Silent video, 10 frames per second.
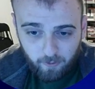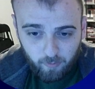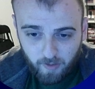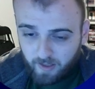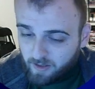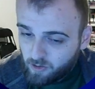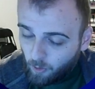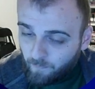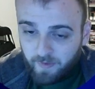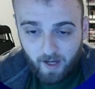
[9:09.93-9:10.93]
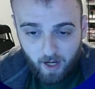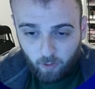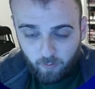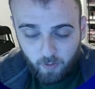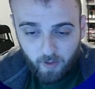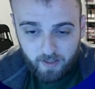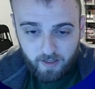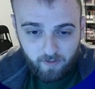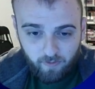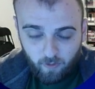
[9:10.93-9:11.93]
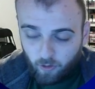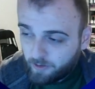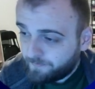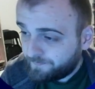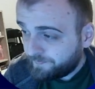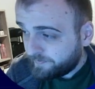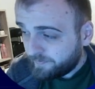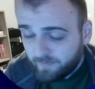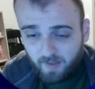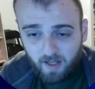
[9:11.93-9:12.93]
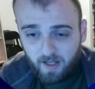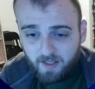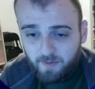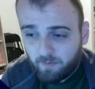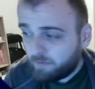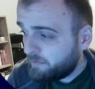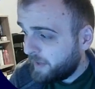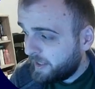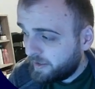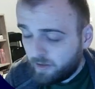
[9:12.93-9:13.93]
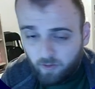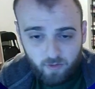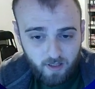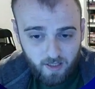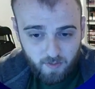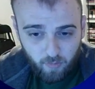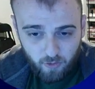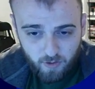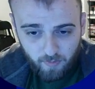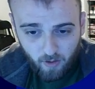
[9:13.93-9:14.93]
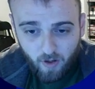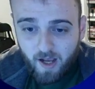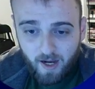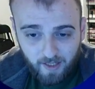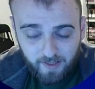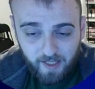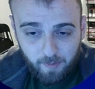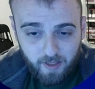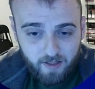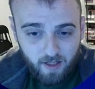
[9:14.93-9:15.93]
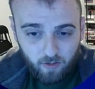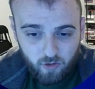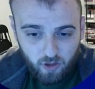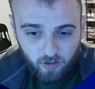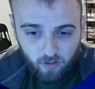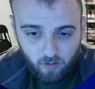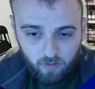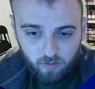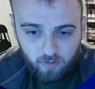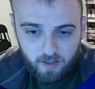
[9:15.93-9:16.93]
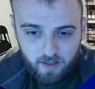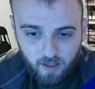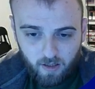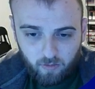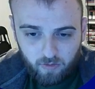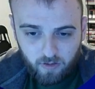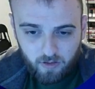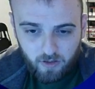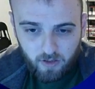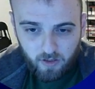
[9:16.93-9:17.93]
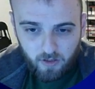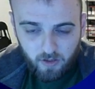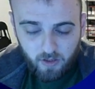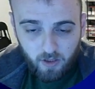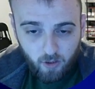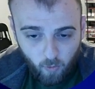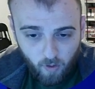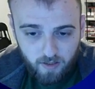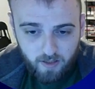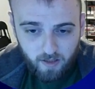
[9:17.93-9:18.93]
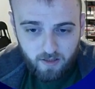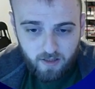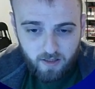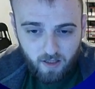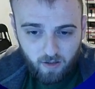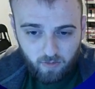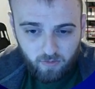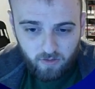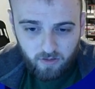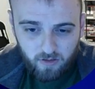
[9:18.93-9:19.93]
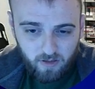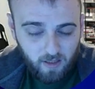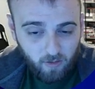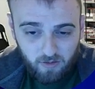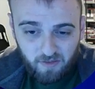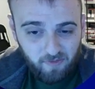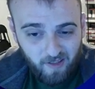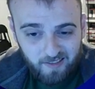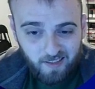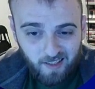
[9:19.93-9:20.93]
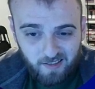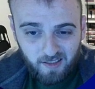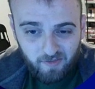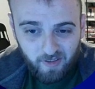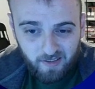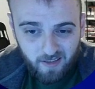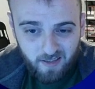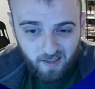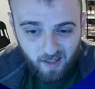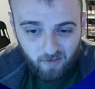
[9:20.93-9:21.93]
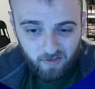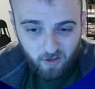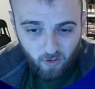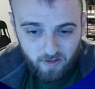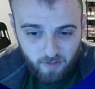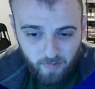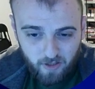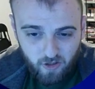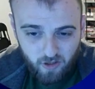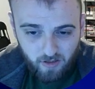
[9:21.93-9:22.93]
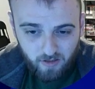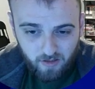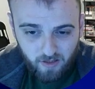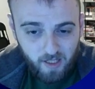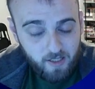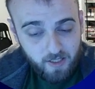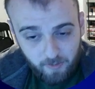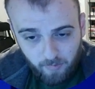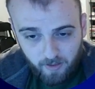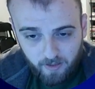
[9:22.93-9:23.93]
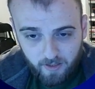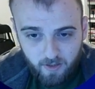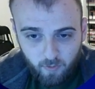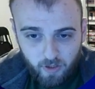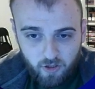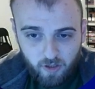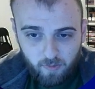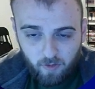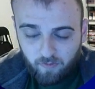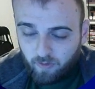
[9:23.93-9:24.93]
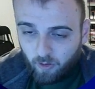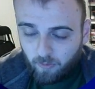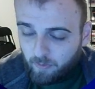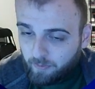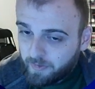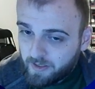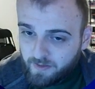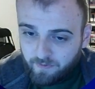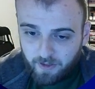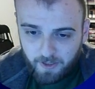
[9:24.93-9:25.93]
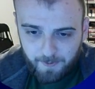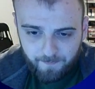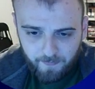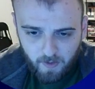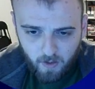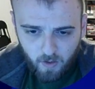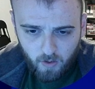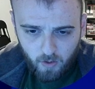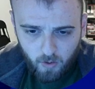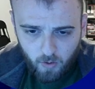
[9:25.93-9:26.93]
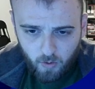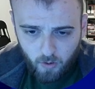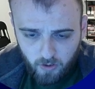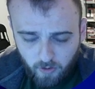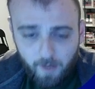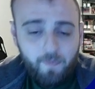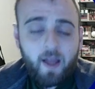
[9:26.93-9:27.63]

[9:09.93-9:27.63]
player, so I will be waiting for as many news as possible. Adeyemi is out, Chanaloglu is out, Kolasinac is out, a lot of Atalanta defenders are out. Konza mentioned, Timber is questionable from PSV. So yeah, I